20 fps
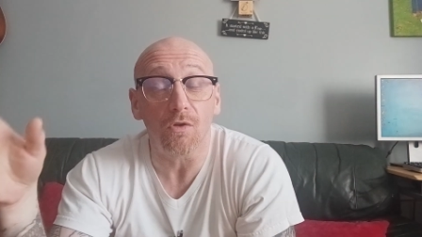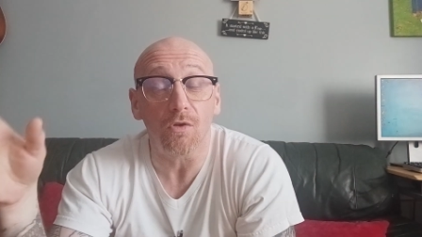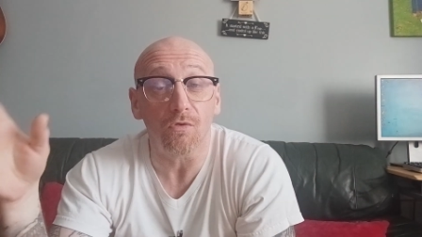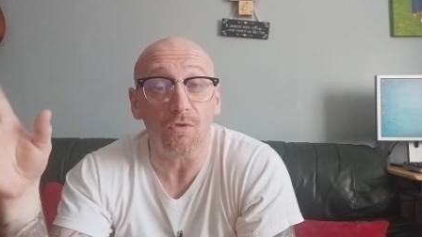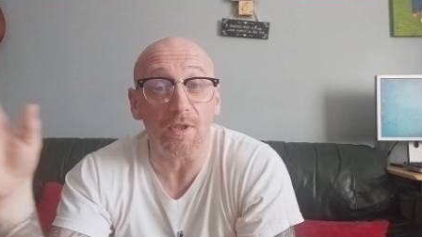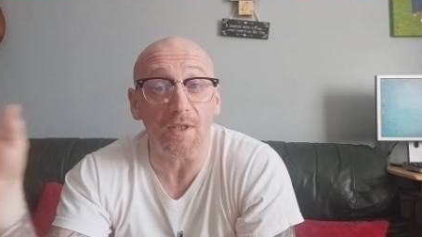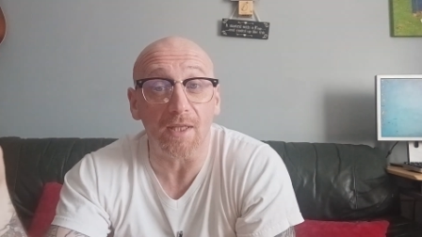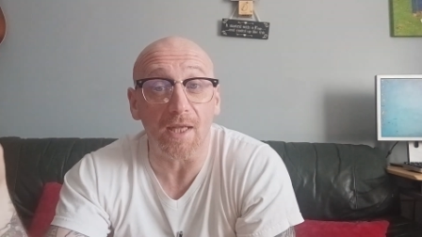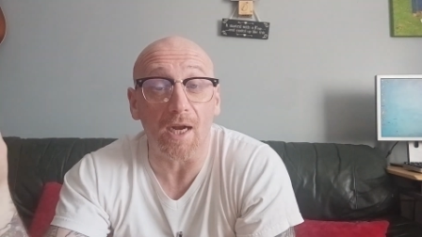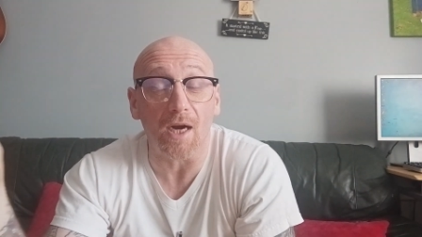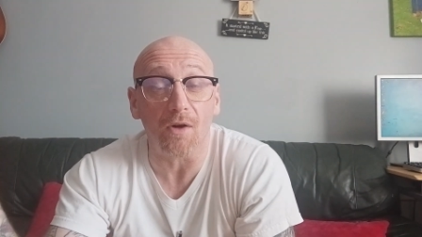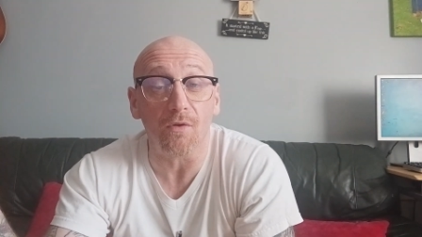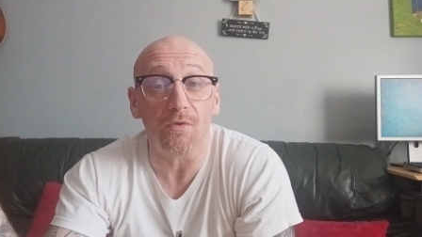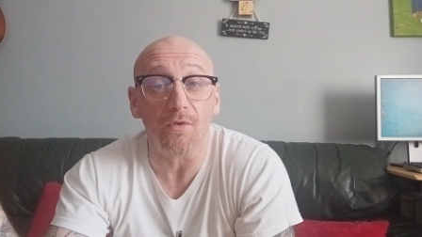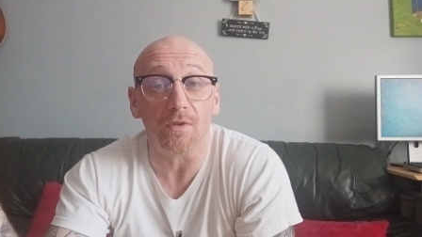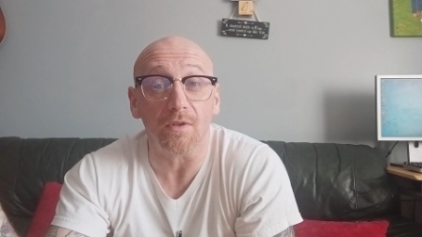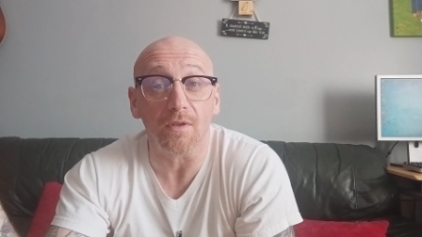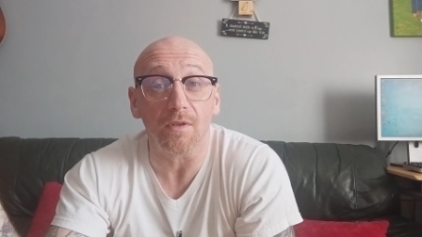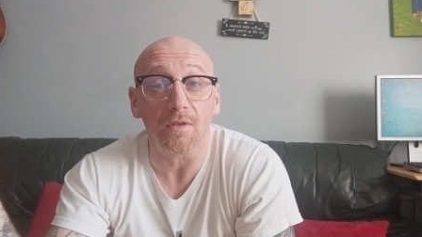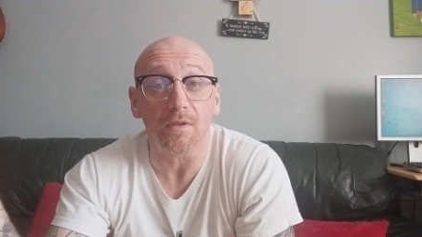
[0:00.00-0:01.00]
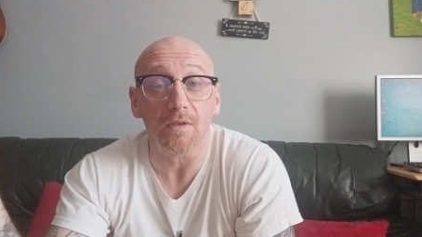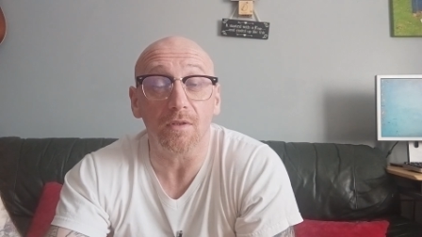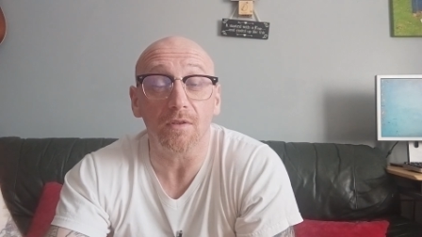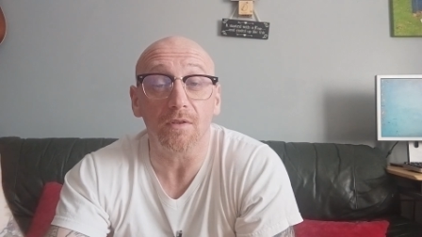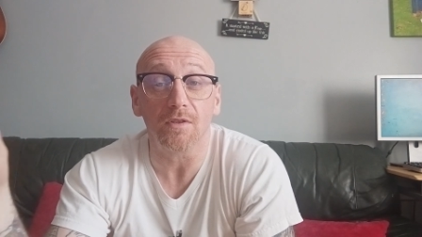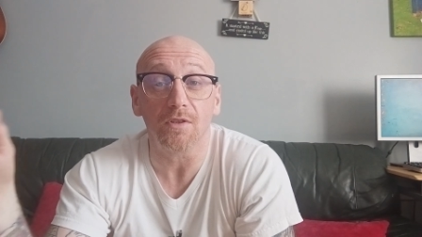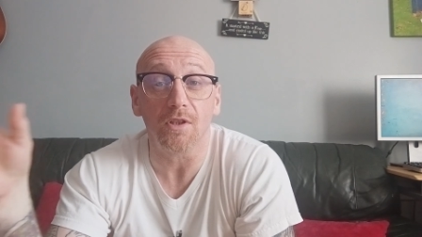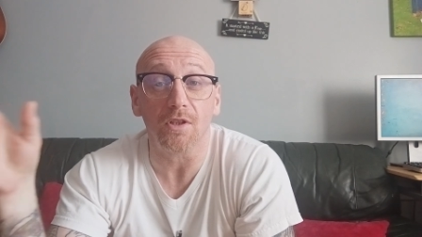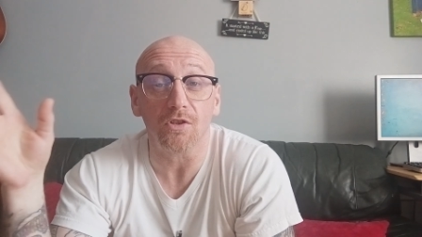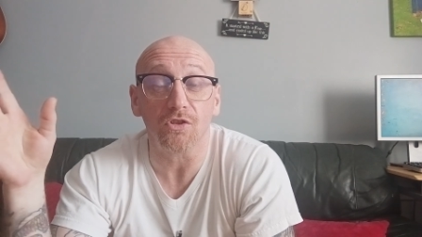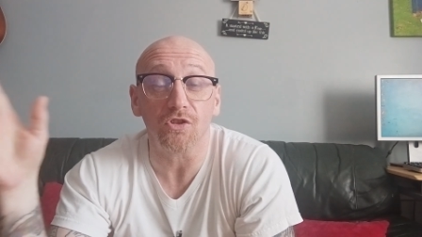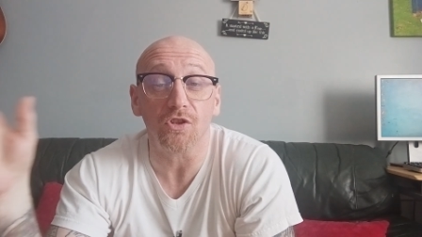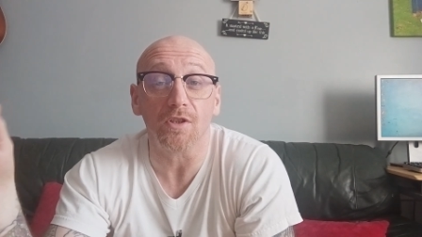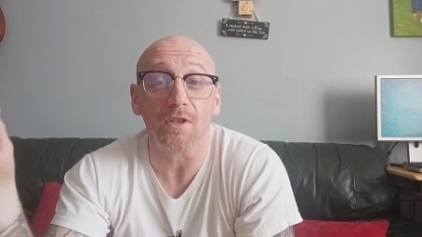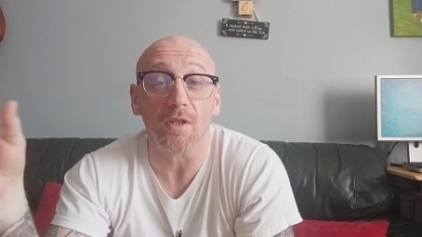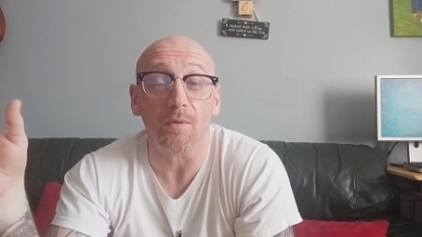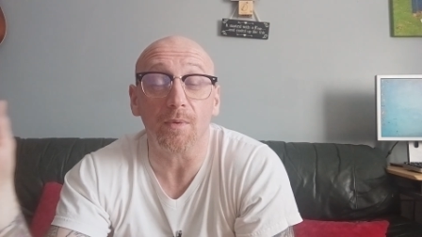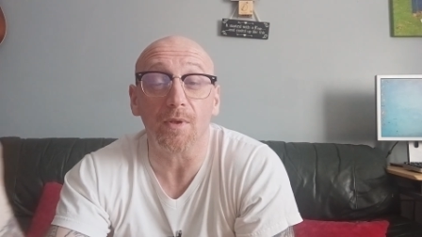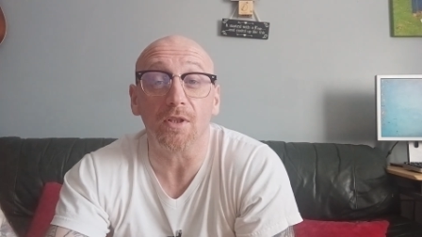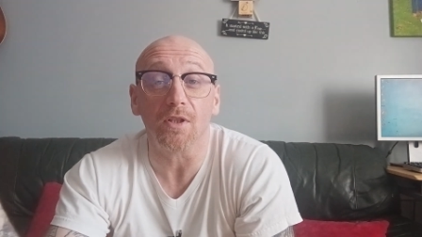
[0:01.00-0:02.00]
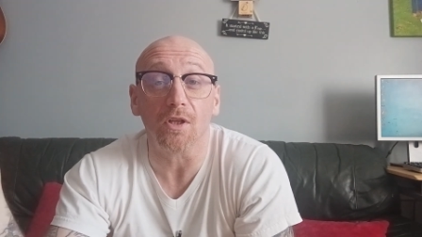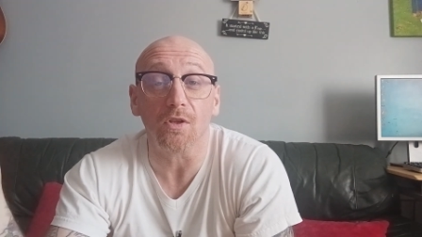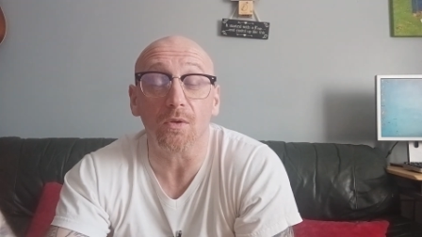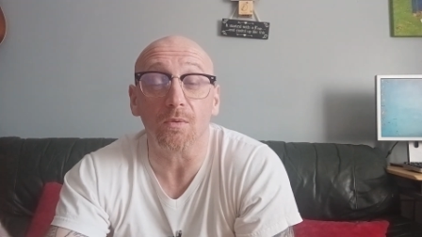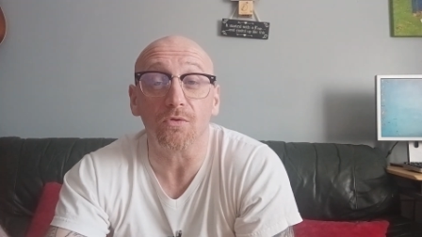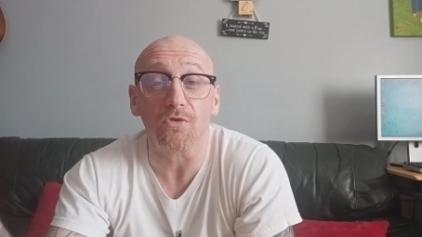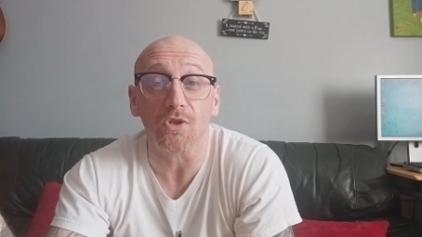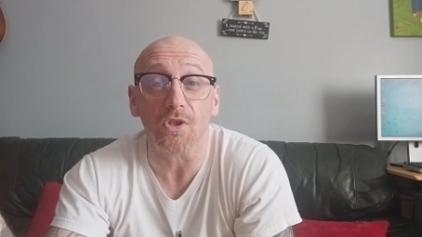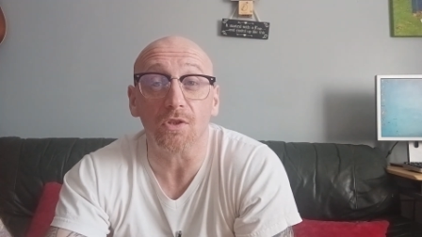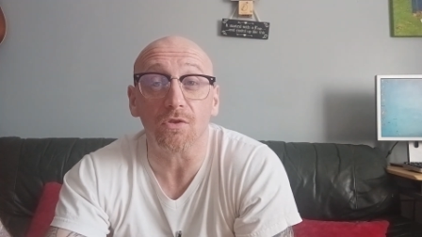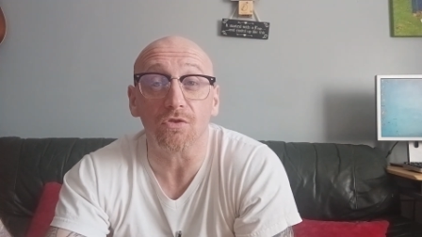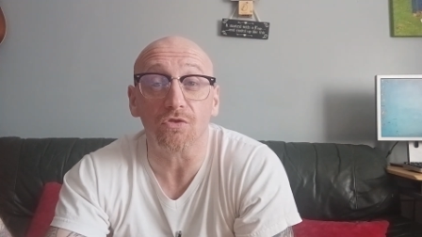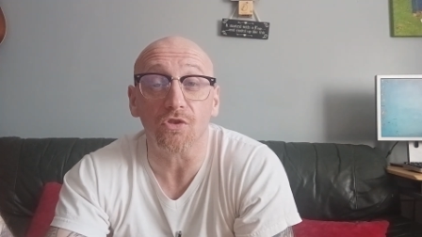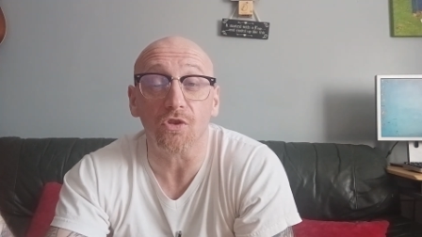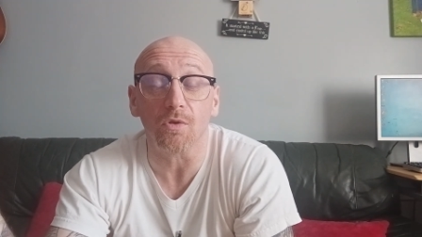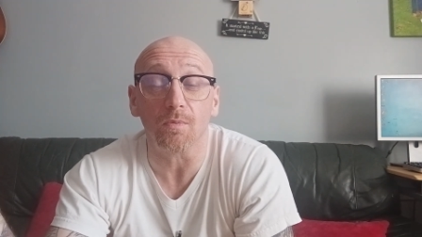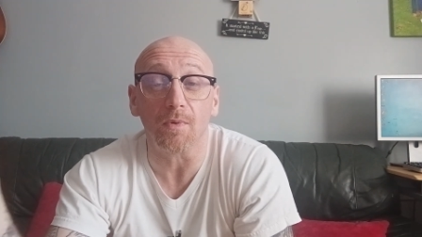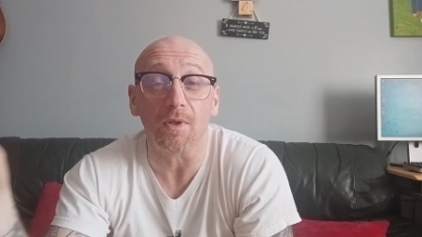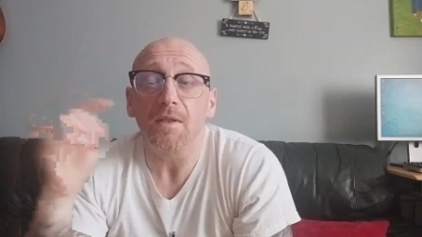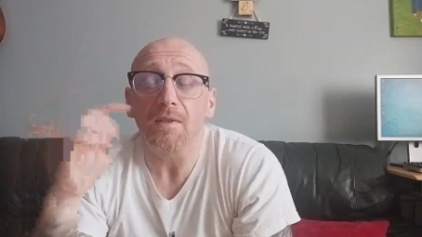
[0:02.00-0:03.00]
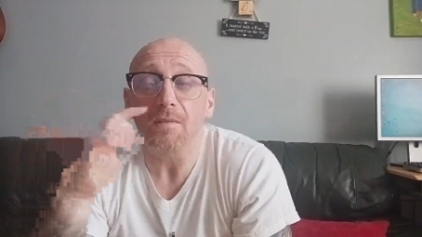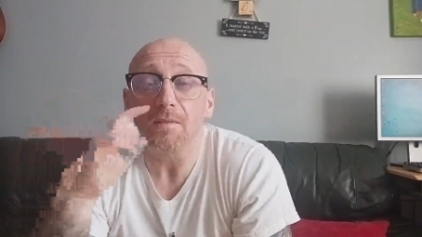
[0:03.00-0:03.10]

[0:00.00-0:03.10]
regarding the shit that went on Children's Group.